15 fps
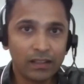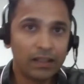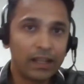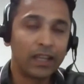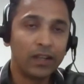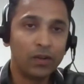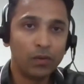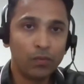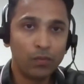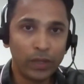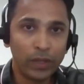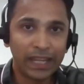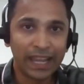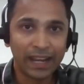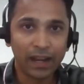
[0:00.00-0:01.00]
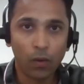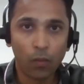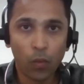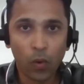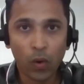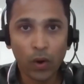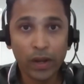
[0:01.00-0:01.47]
like, we can
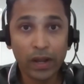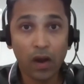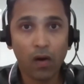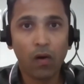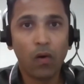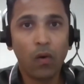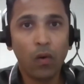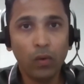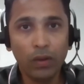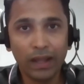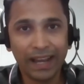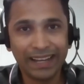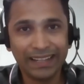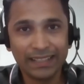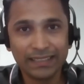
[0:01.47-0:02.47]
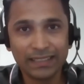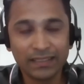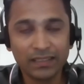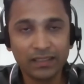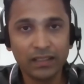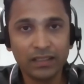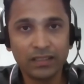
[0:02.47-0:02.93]
avoid all
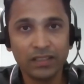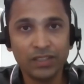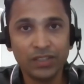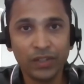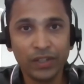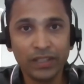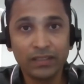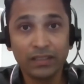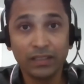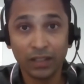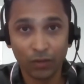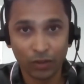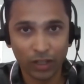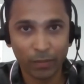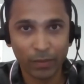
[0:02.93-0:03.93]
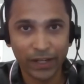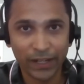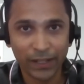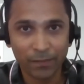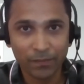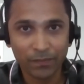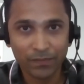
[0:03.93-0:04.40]
unnecessary surgeries in our
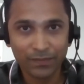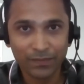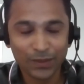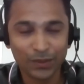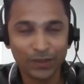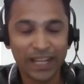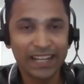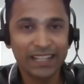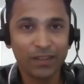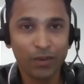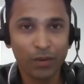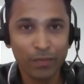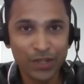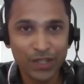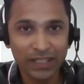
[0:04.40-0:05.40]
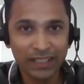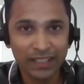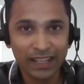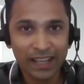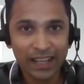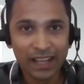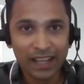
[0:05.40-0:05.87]
community. So that is our mission.